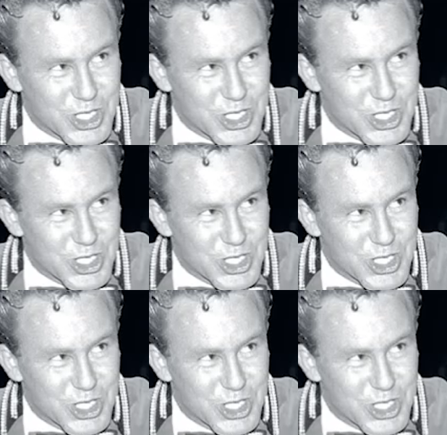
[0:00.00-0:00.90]

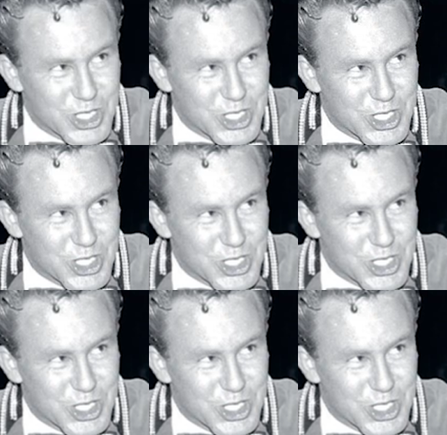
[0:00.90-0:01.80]

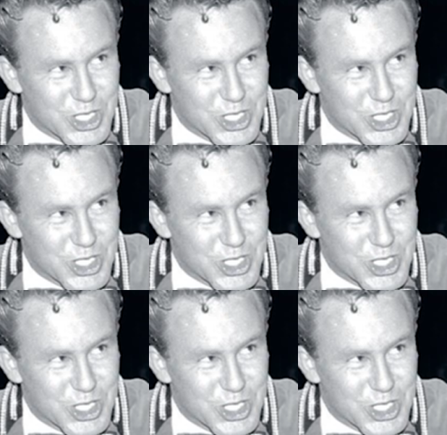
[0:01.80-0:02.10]
[no speech]